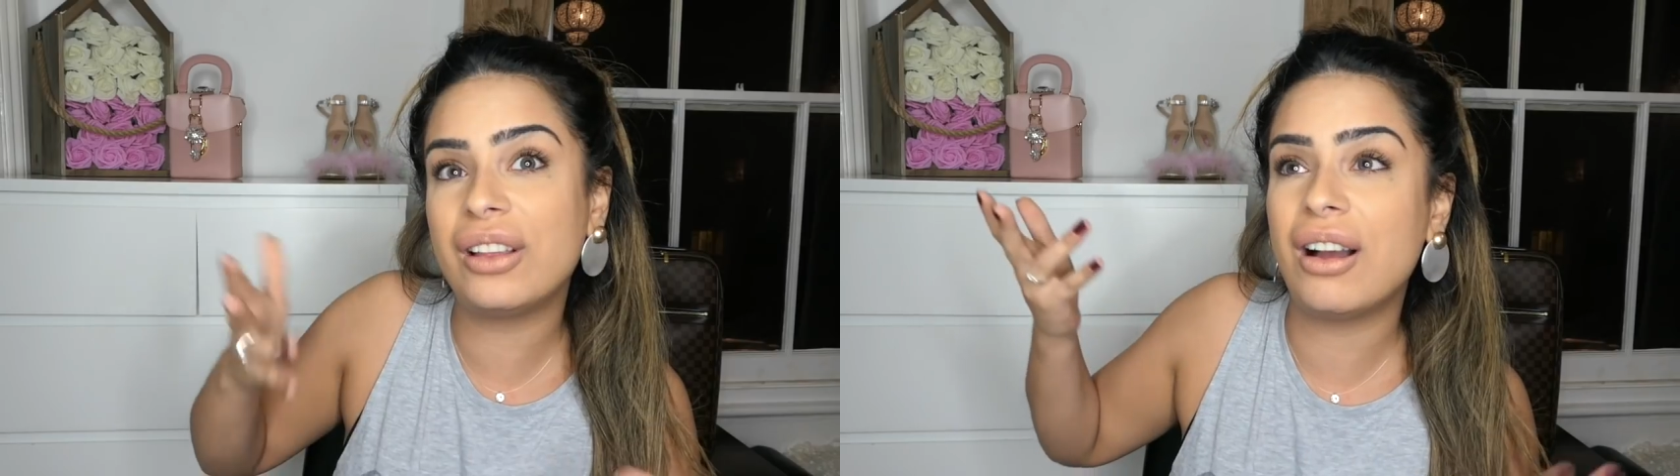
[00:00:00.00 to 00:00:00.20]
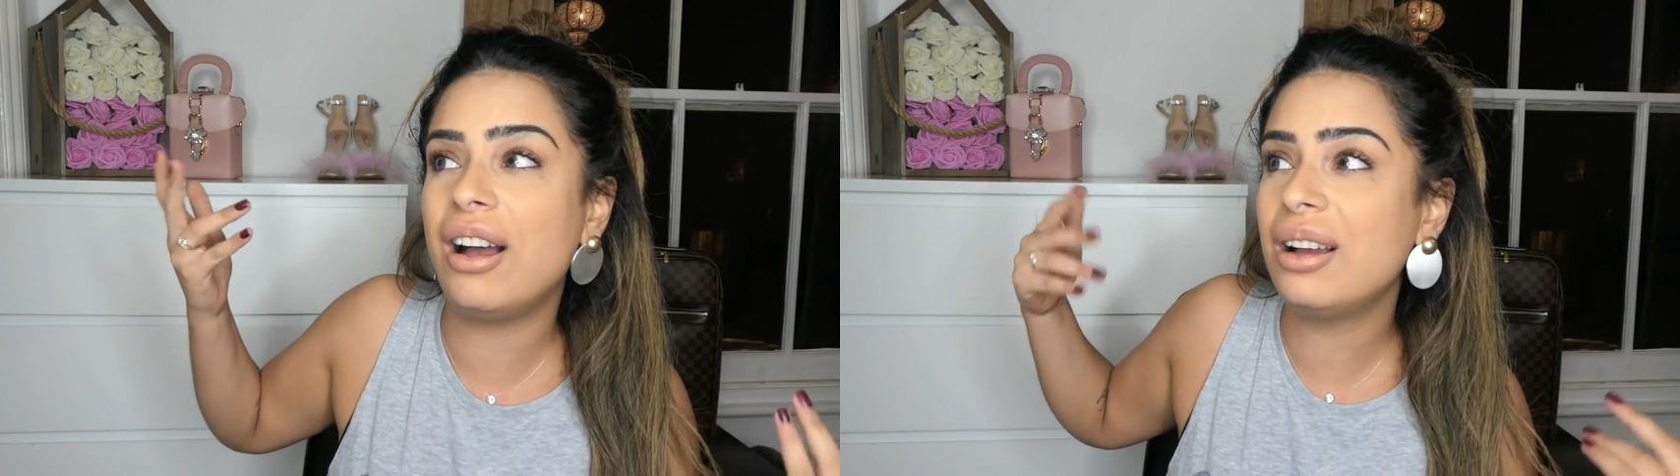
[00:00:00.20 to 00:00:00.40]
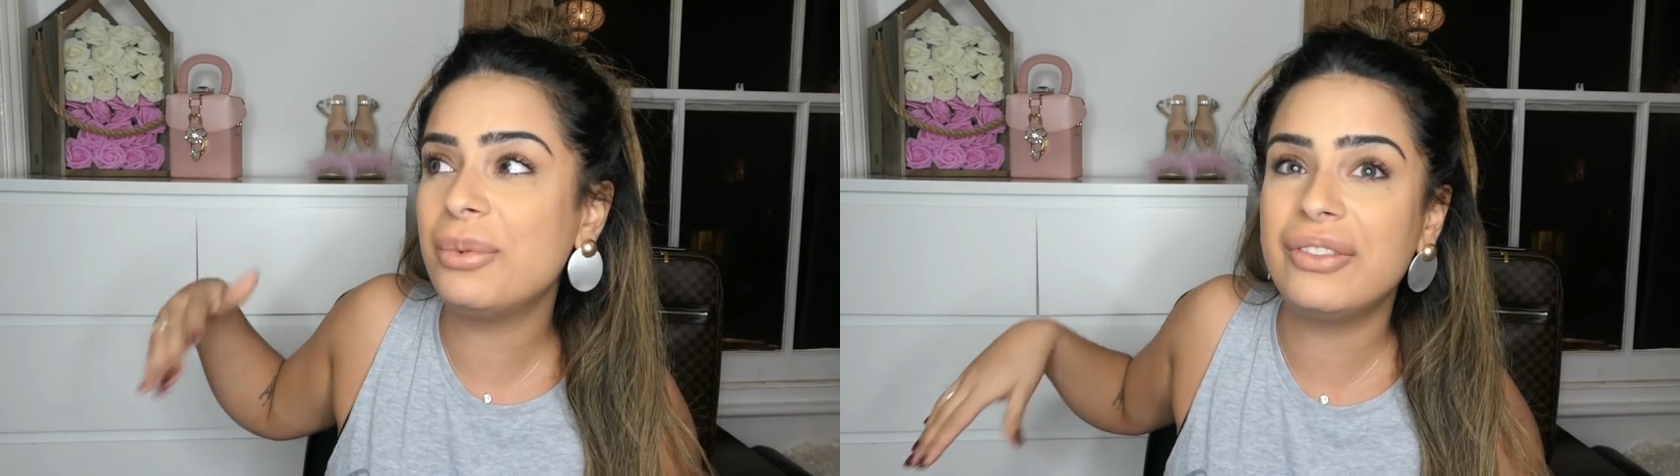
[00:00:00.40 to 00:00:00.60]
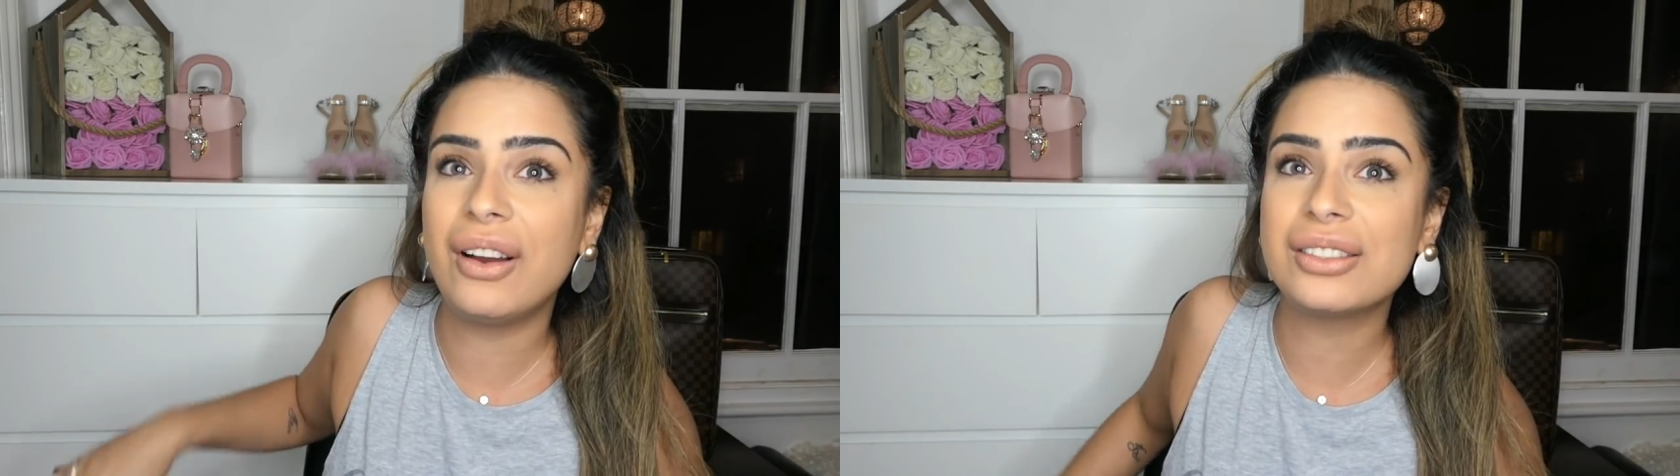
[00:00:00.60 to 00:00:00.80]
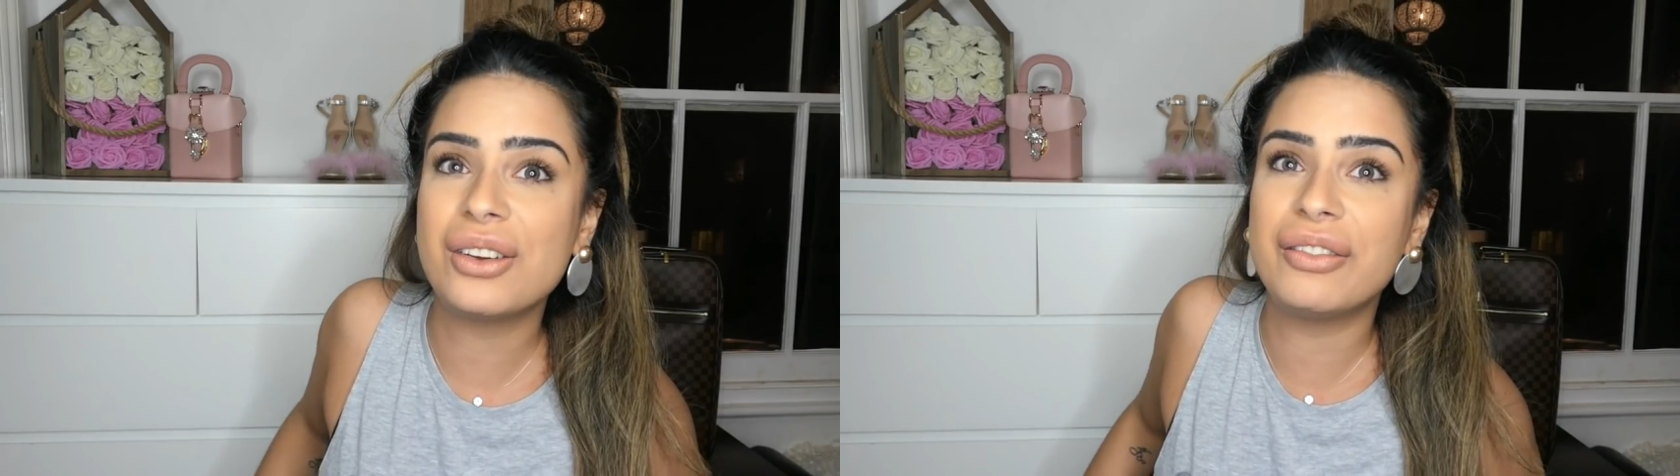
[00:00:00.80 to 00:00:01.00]
in the car, we
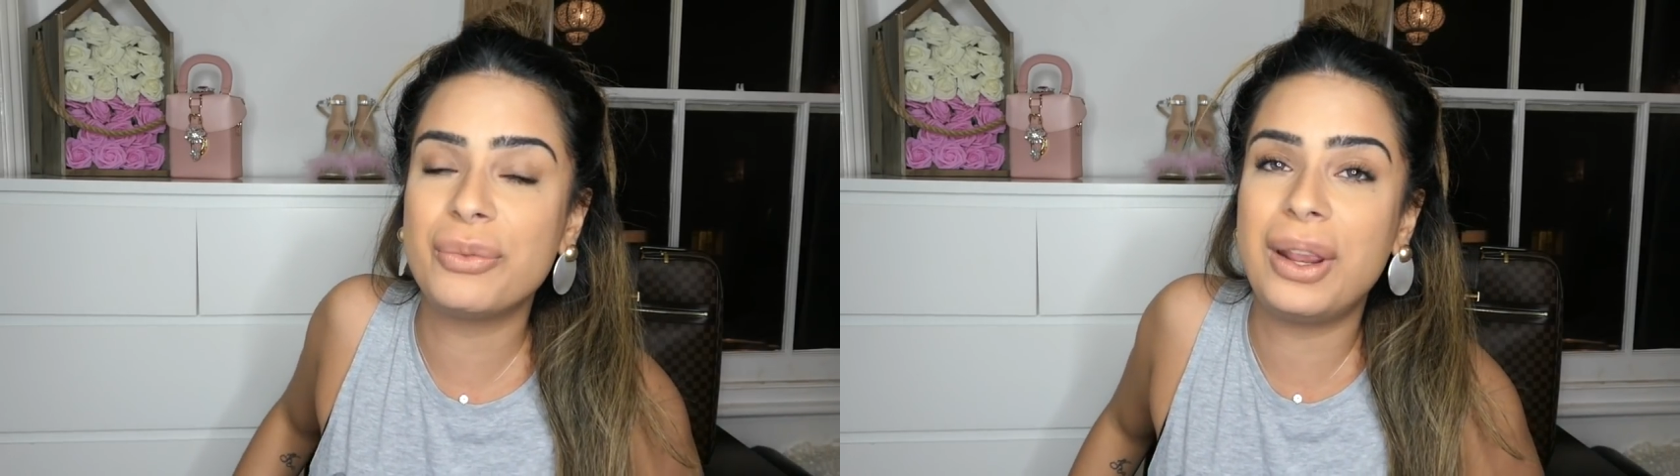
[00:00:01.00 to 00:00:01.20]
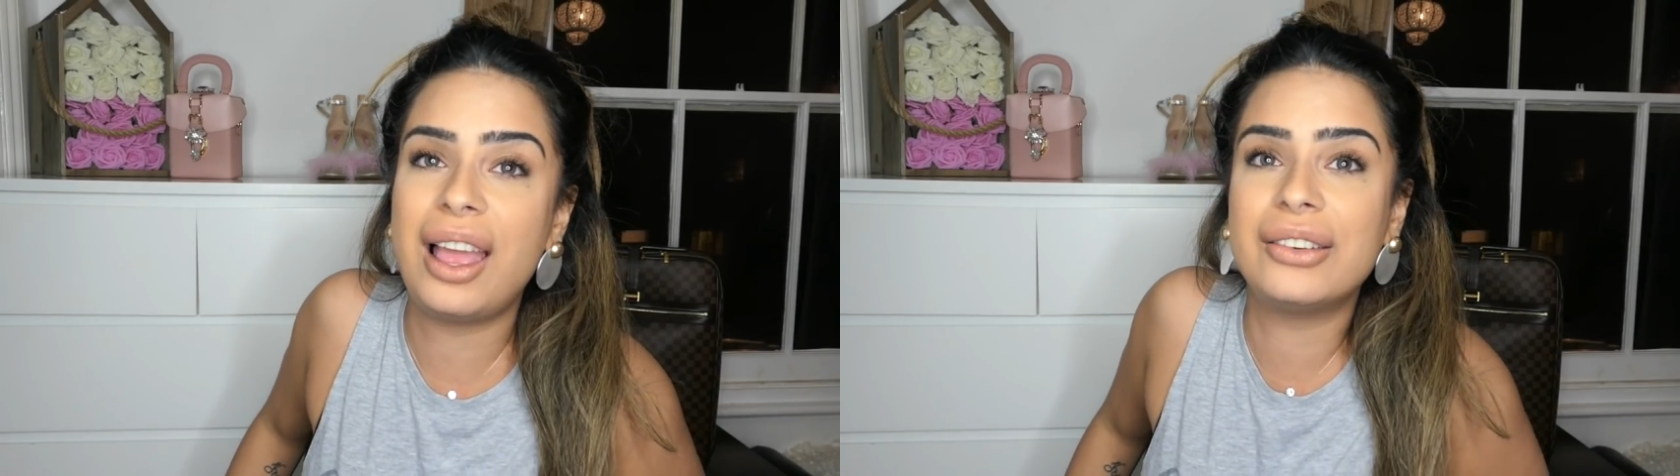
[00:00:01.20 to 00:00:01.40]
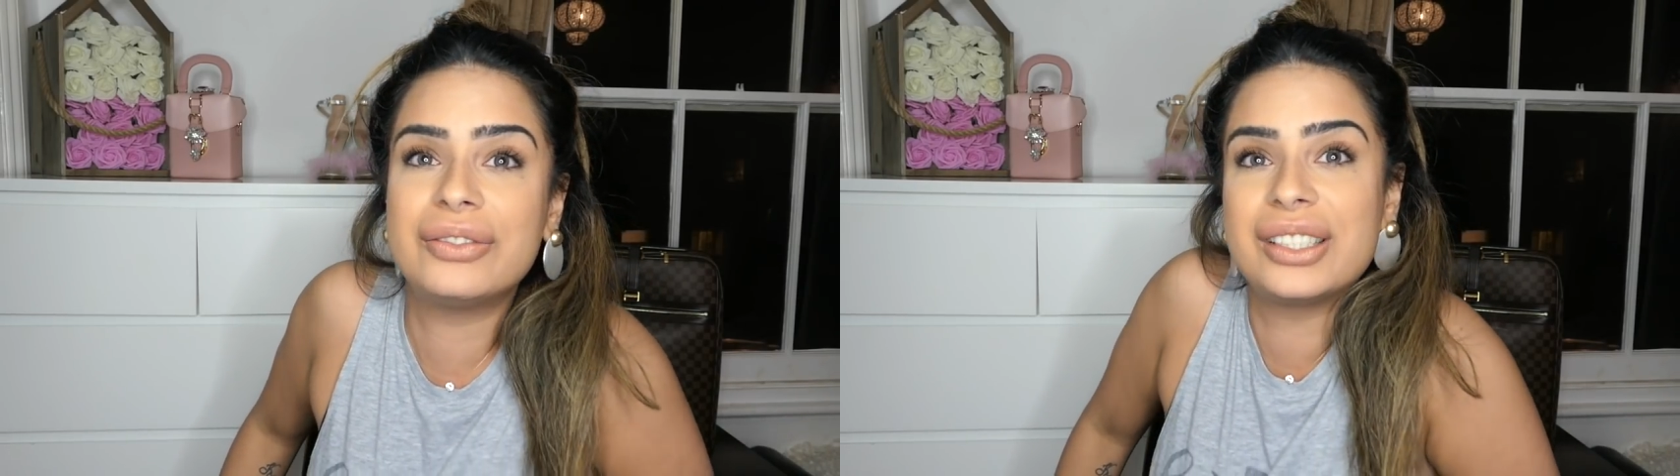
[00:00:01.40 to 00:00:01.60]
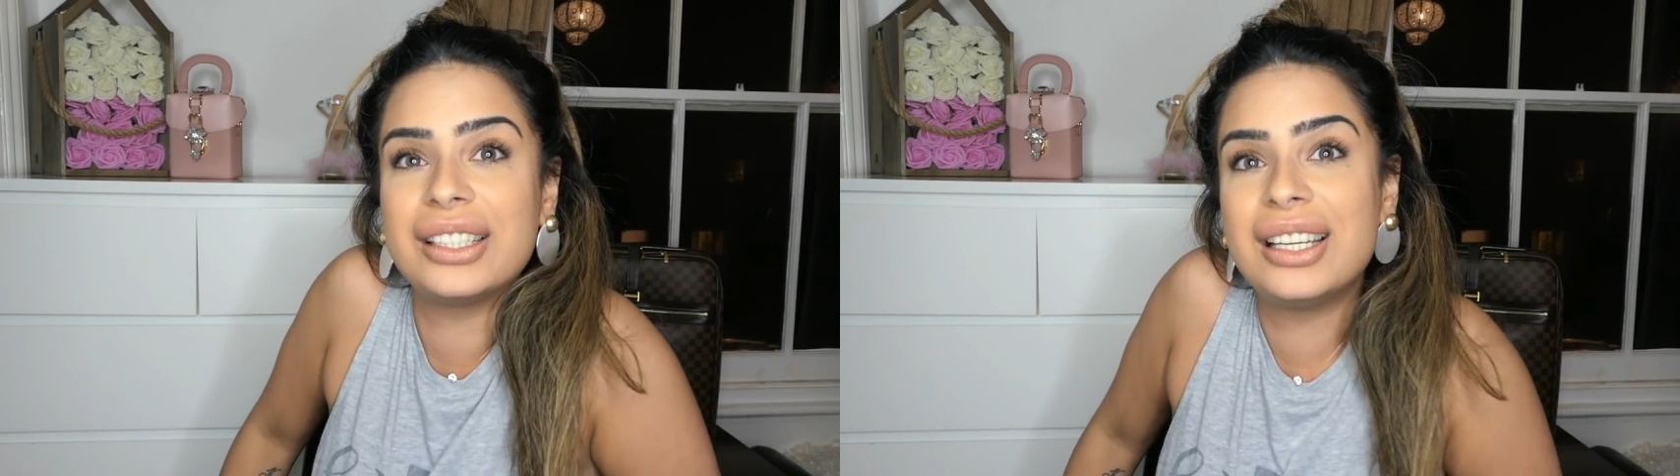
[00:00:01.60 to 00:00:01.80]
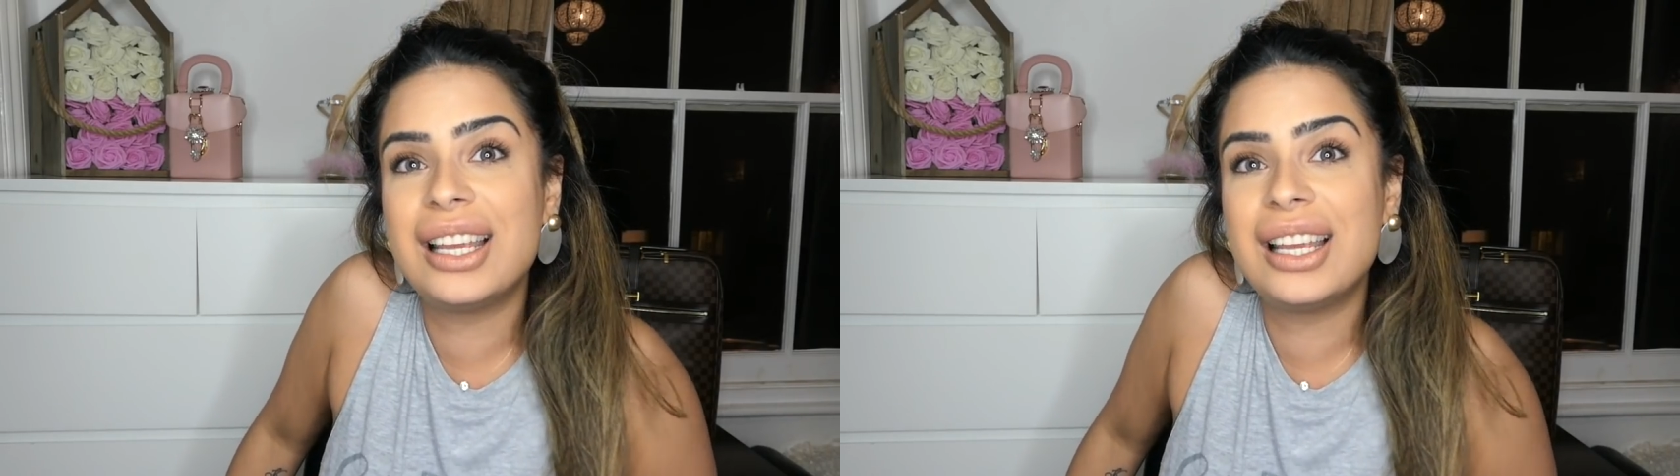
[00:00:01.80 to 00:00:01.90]
fucked off, and we left.